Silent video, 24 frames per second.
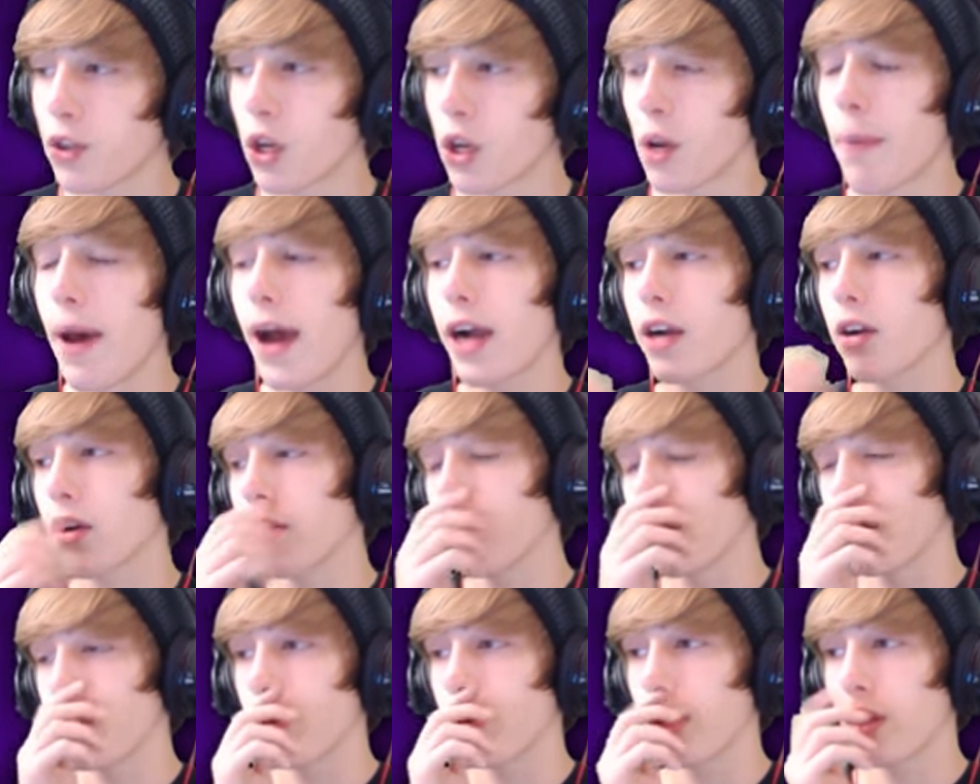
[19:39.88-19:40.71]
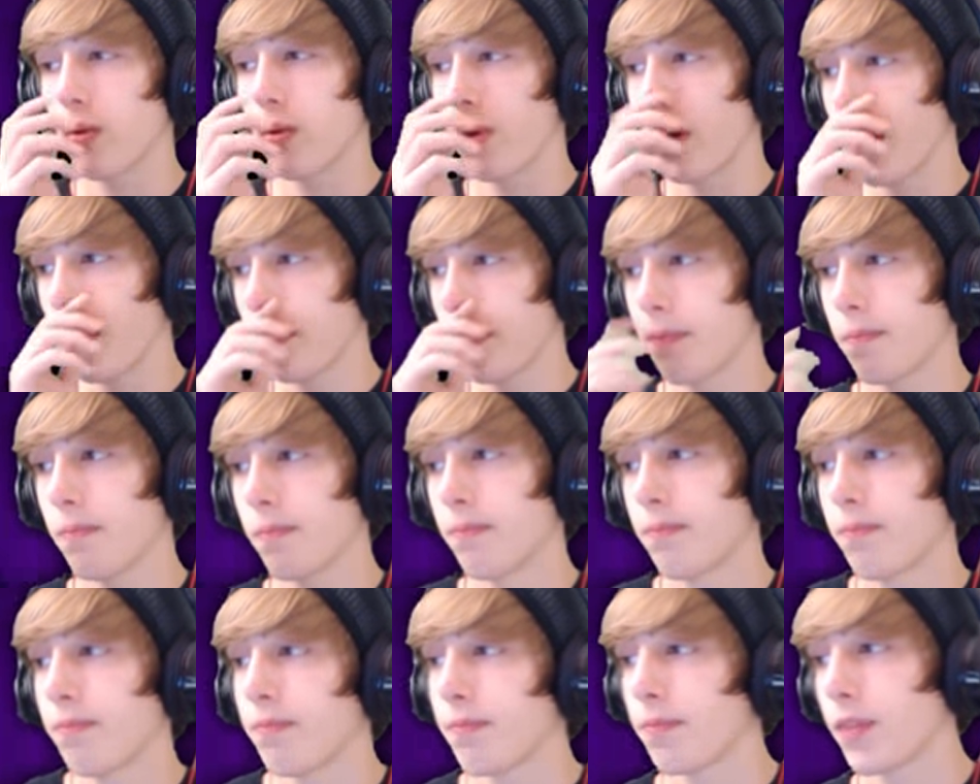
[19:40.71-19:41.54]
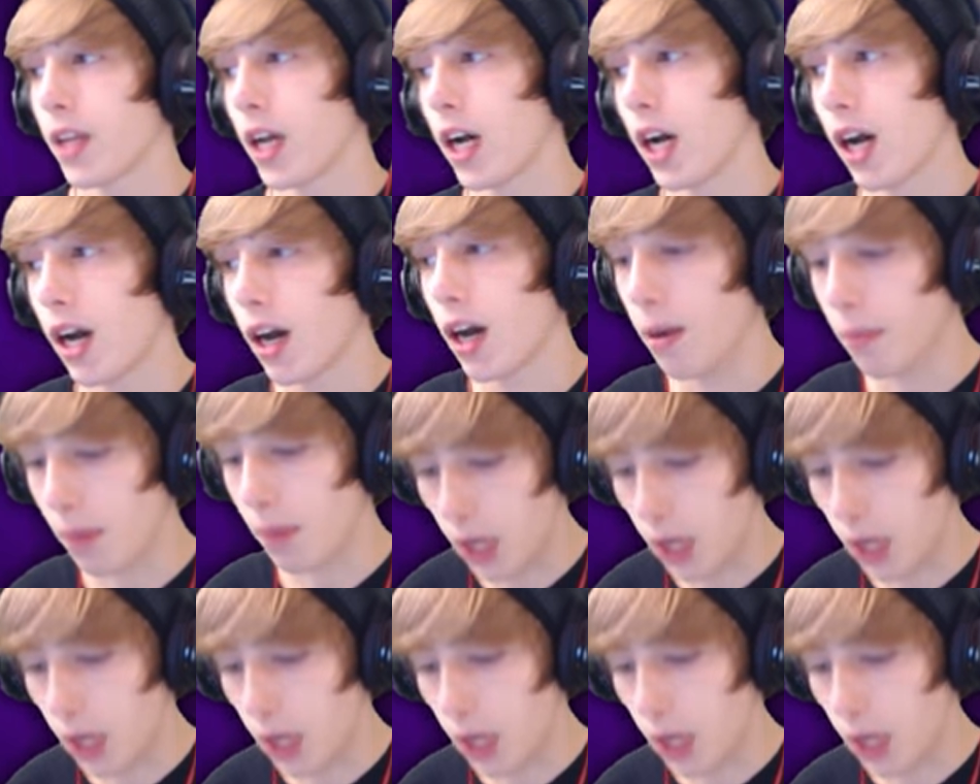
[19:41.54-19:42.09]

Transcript: hear any background noise, by the way. Um,